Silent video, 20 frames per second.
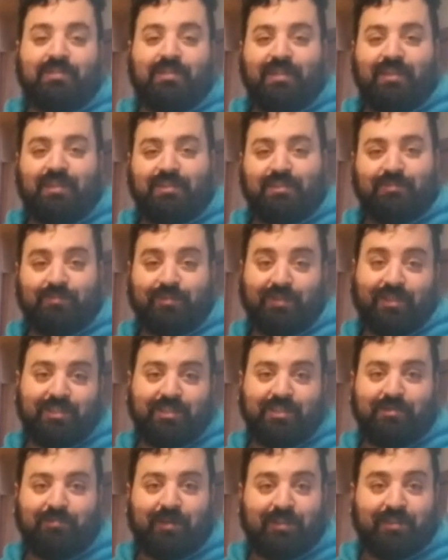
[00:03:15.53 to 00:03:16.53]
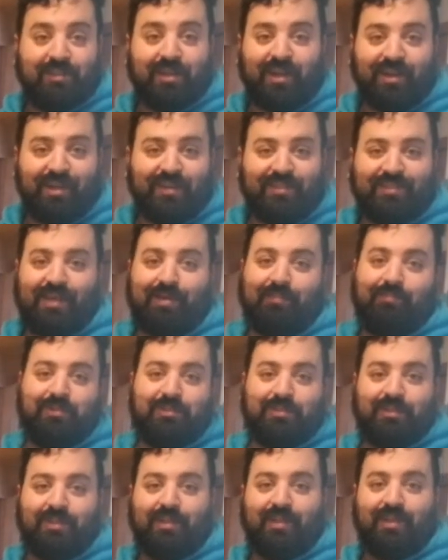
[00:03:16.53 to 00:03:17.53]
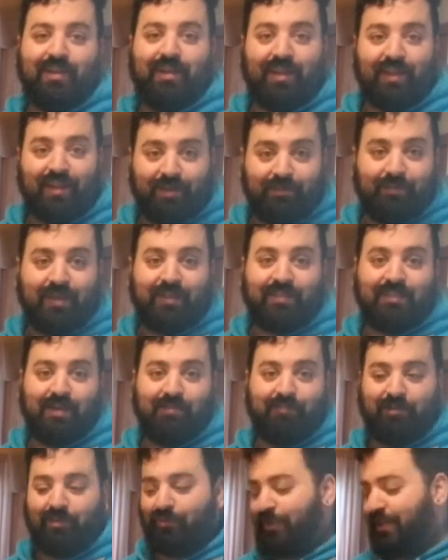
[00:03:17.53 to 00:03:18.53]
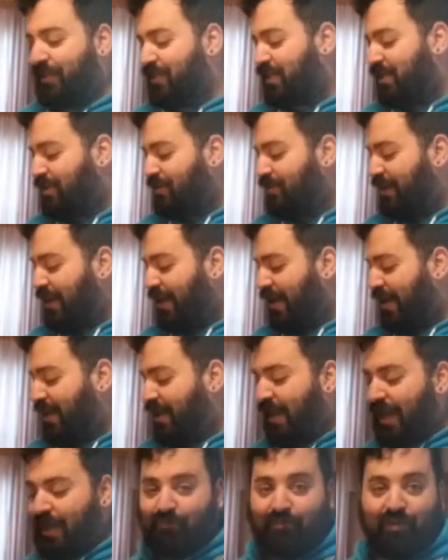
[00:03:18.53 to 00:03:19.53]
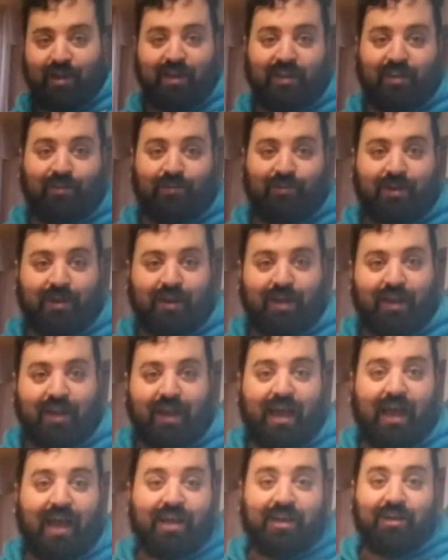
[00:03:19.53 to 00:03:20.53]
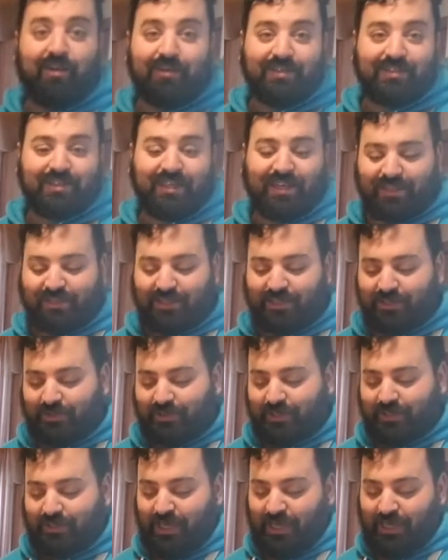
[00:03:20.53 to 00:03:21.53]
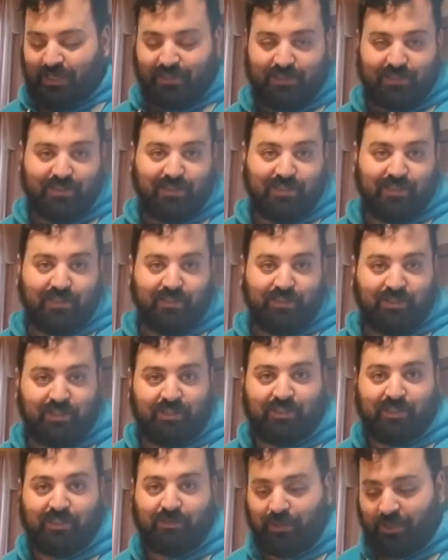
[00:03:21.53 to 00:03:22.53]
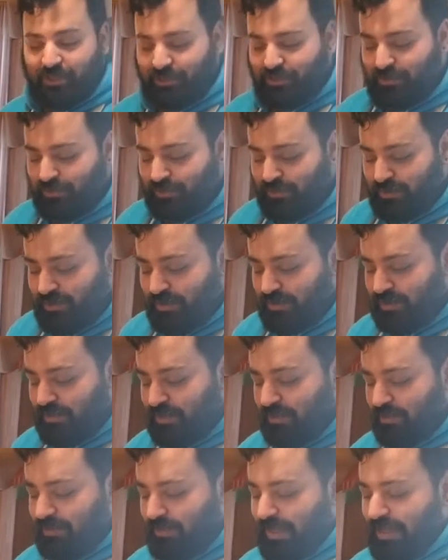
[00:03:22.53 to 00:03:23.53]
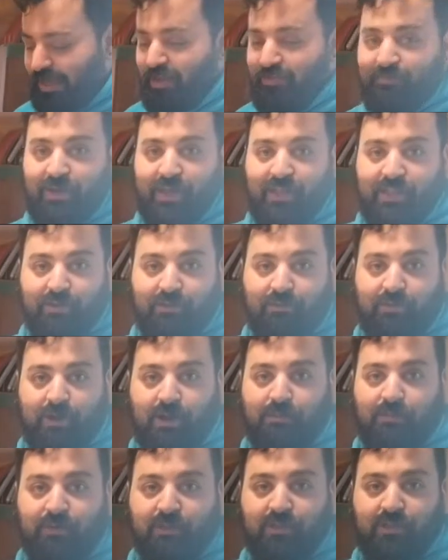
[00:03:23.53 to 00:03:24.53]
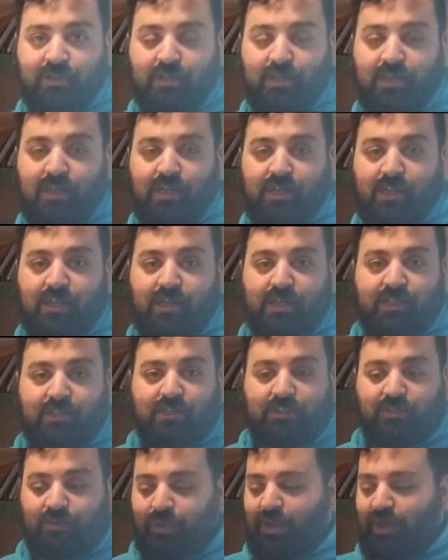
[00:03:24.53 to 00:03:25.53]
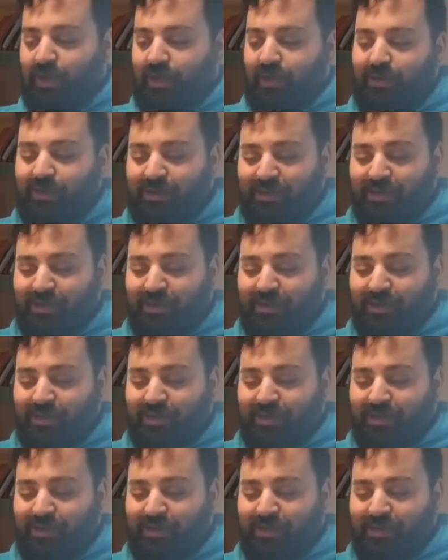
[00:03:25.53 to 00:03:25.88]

has reached my target temperature in my temper window and I'm ready to work. I always like to do a test just to make sure, so I have my little marble square